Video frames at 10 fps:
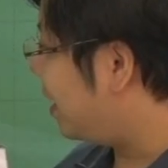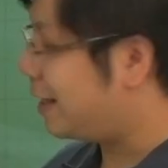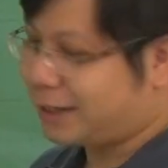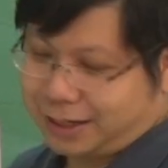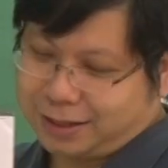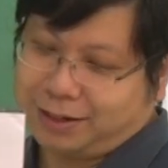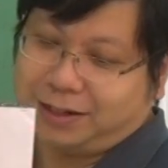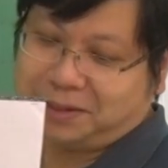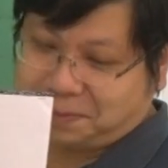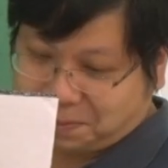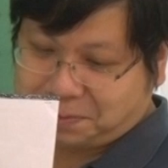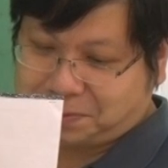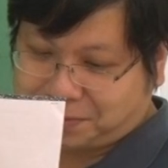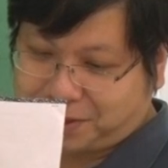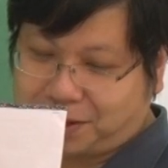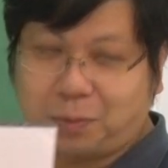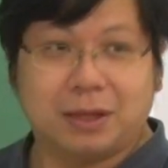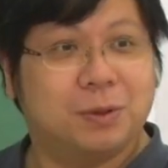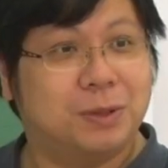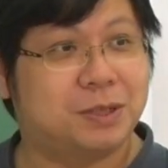let's say, the
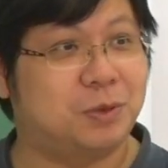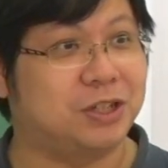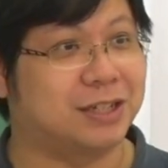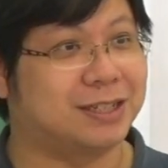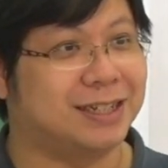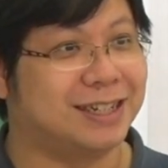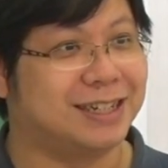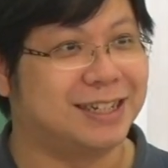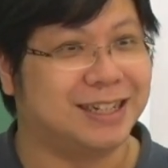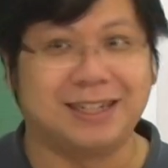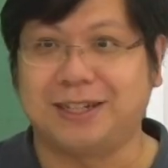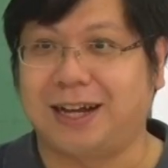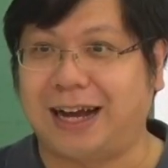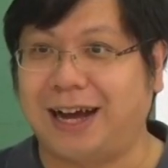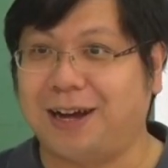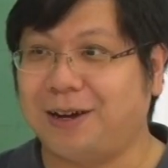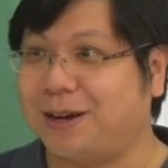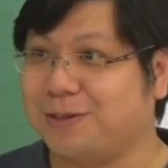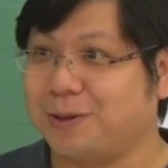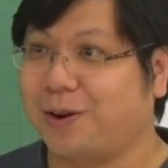one who is richest.
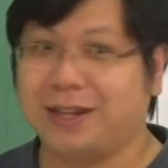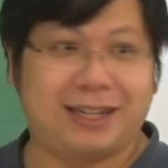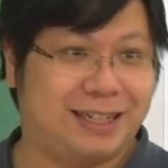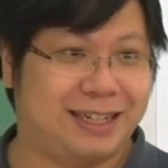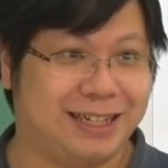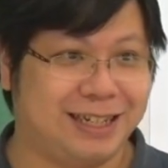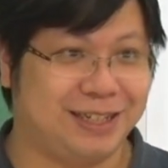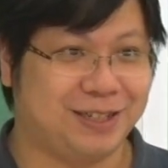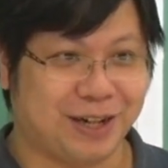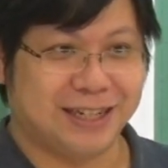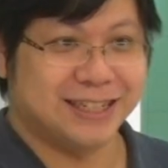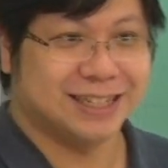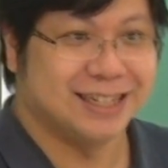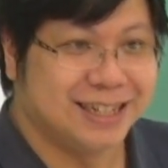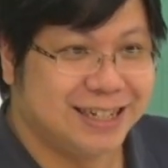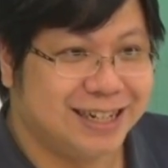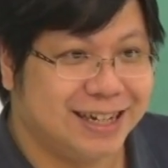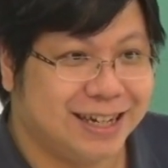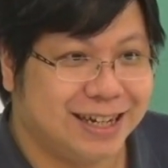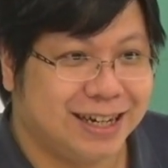How do you call it in Chinese?
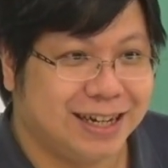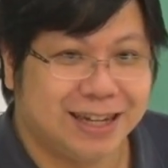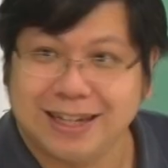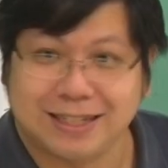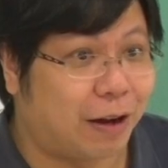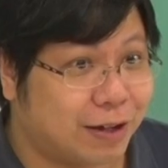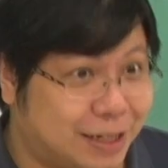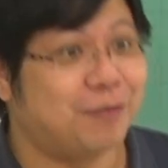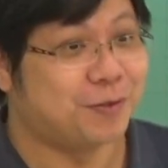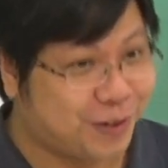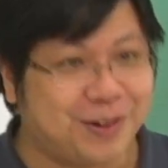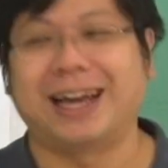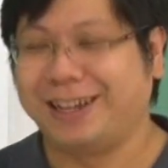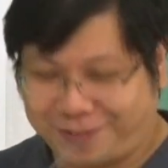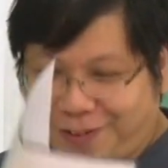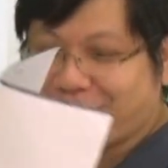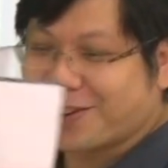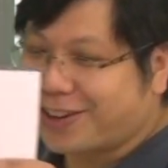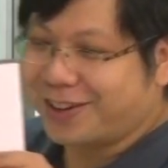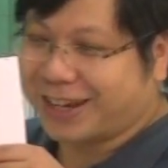Xiaofu. Okay, very
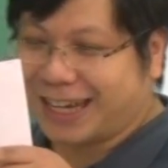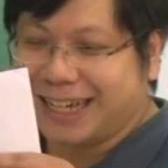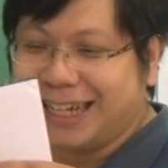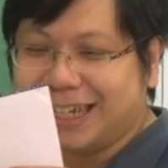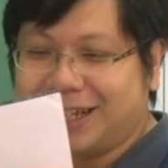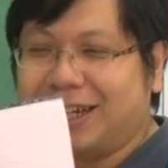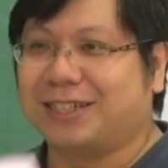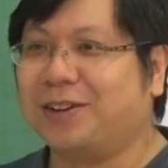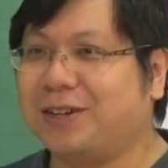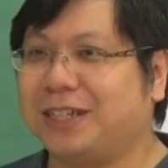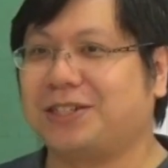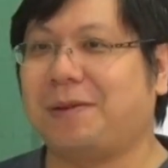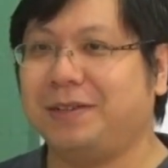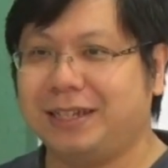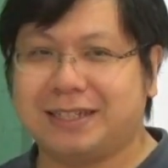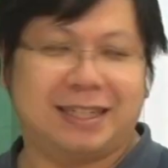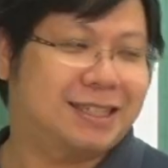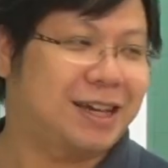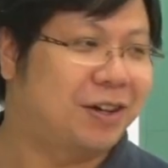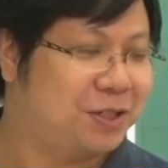good. Okay. So in Japanese,
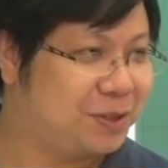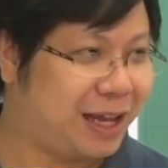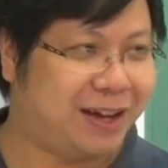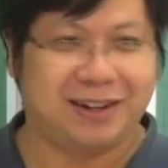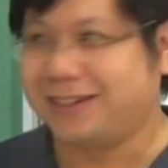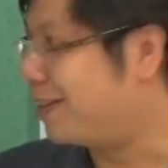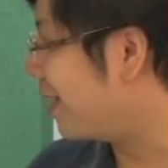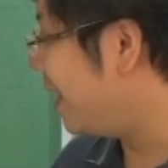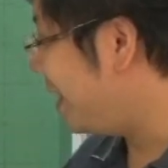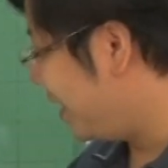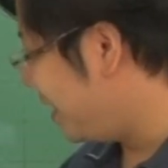it's called Suneo. Okay.